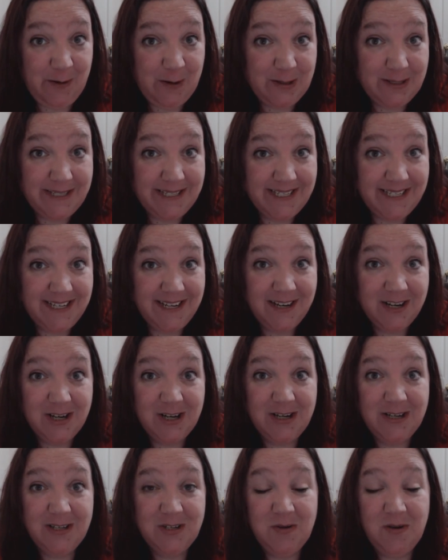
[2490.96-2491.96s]
1st,
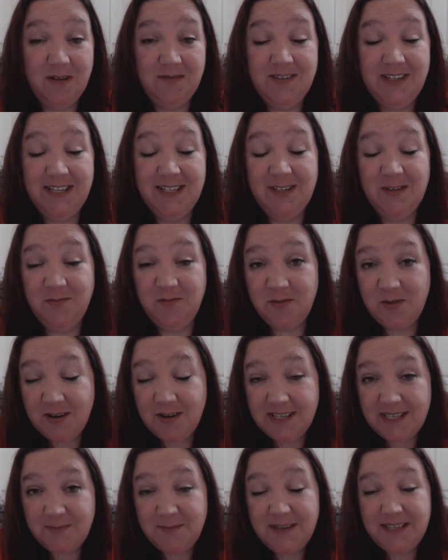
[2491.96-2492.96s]
12 Days of
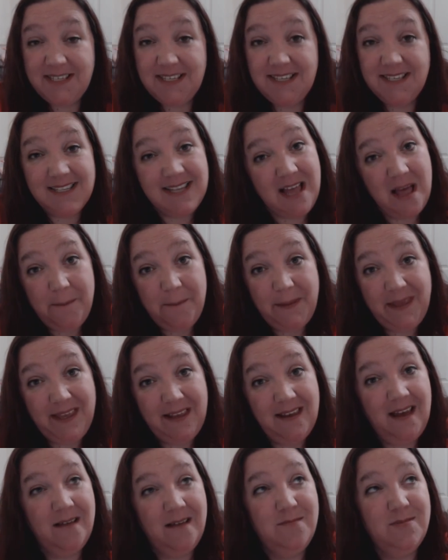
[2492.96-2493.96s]
Christmas is
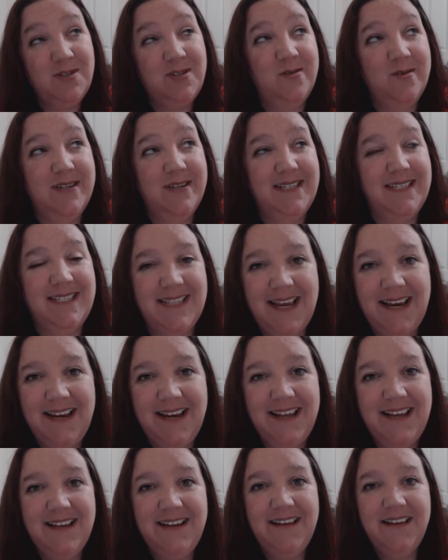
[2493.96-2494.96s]
coming. I'm so
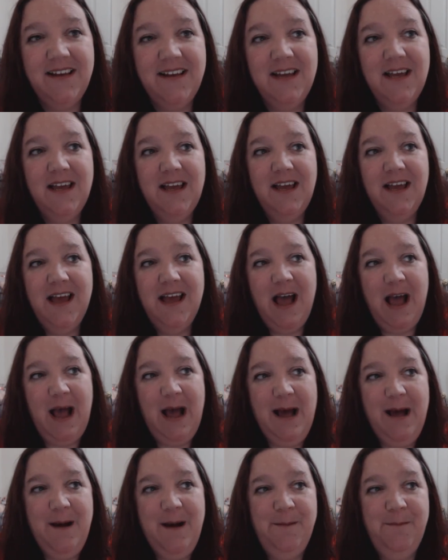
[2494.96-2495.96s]
excited.
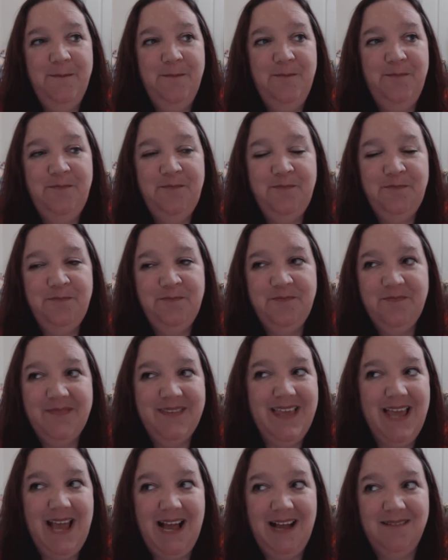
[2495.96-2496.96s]
Um,
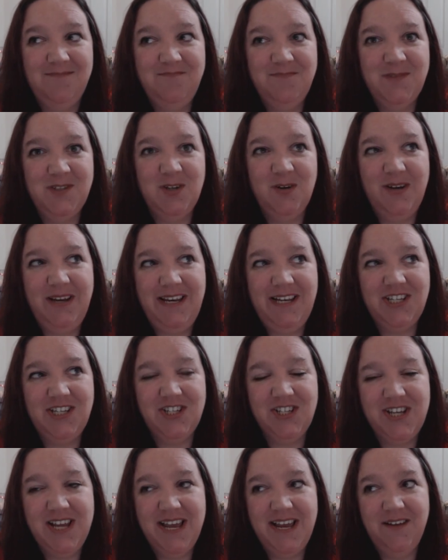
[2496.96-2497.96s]
yeah, so
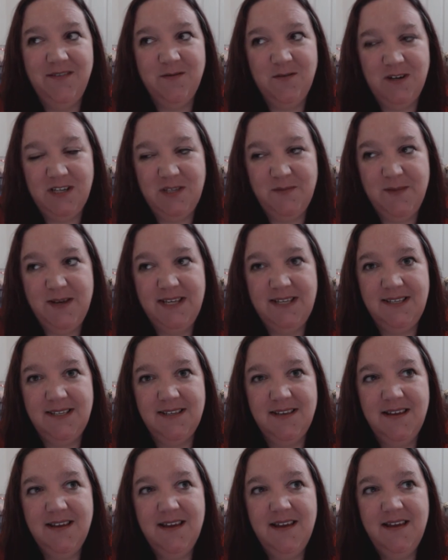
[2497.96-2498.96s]
each day of
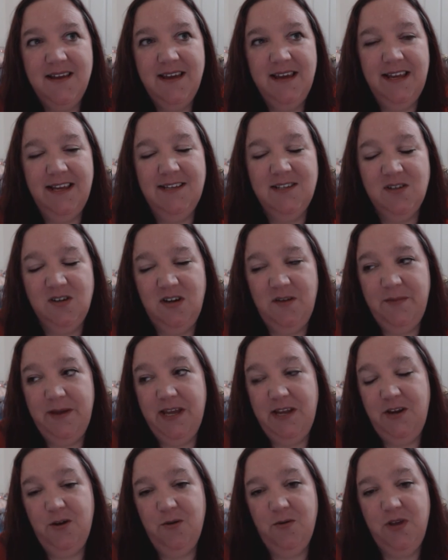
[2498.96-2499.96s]
Christmas is going to
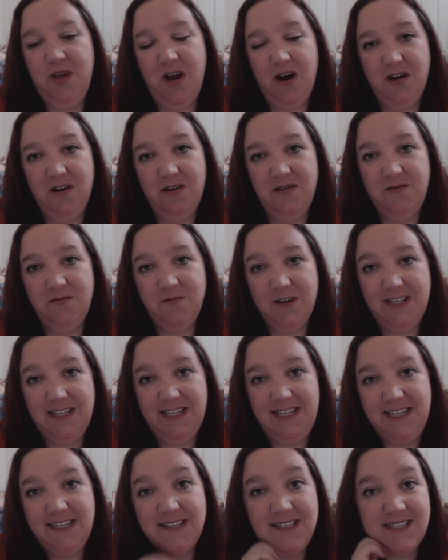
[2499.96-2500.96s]
be a new yarn
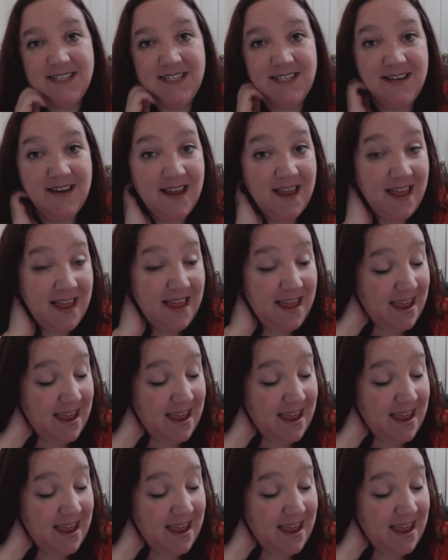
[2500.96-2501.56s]
released.